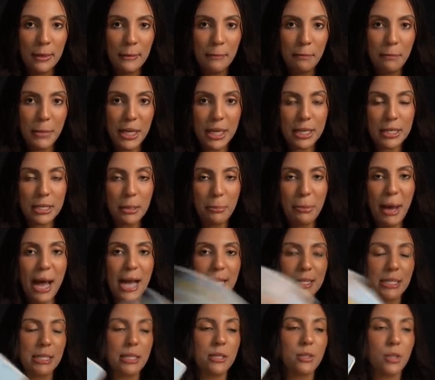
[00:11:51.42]
Because the
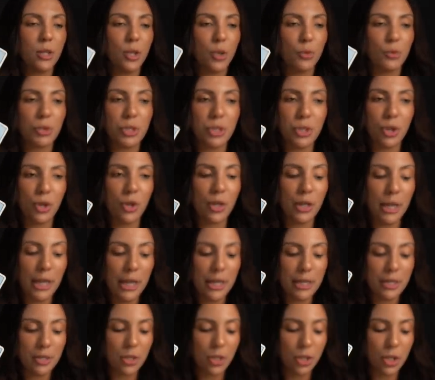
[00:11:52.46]
past is going to return.
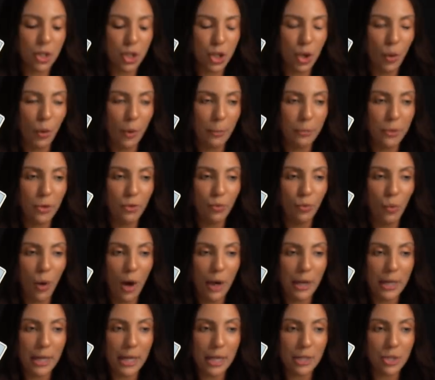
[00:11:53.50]
It is going to show up. You've
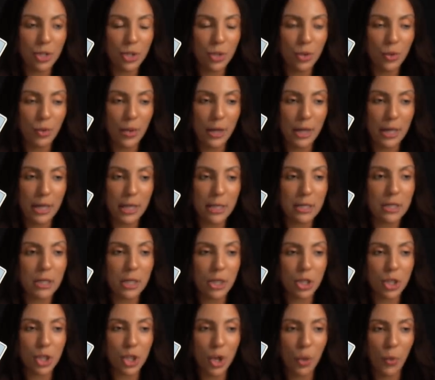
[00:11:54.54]
wanted it to, and it is
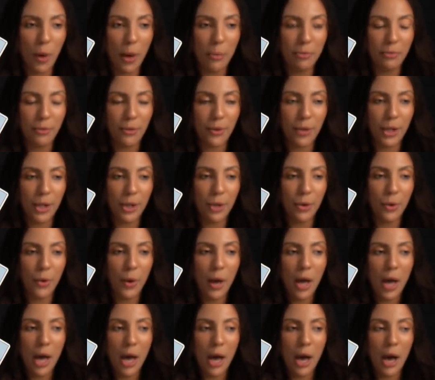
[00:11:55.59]
going to show up for
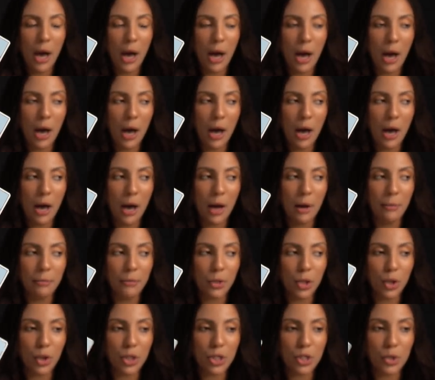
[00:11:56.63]
you.
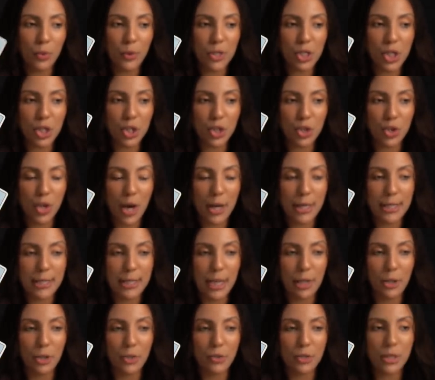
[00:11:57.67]
Your intuition's trying
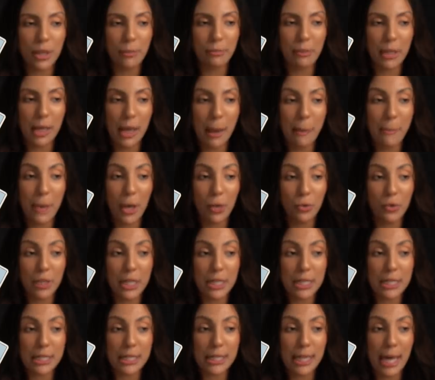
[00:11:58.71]
to tell you something about
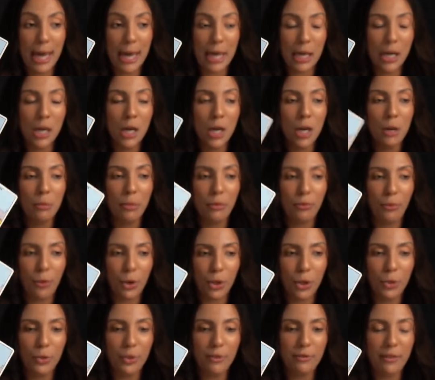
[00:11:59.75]
this, okay?
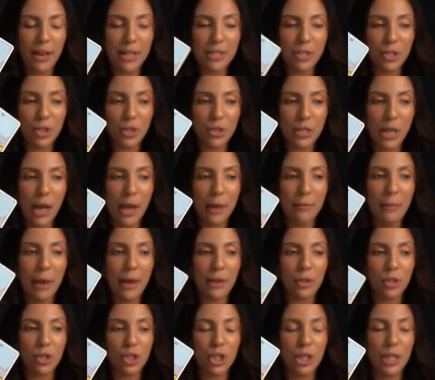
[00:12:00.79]
Before you invest your time,
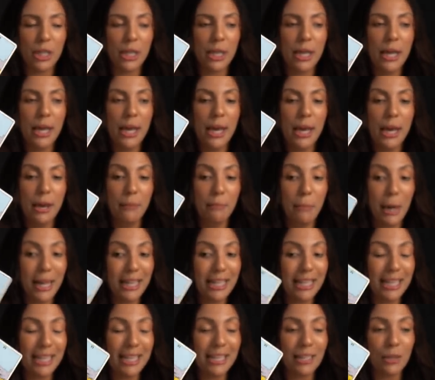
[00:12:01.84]
energy,
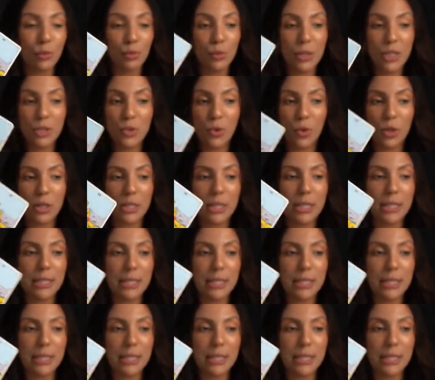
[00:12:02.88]
money, resources,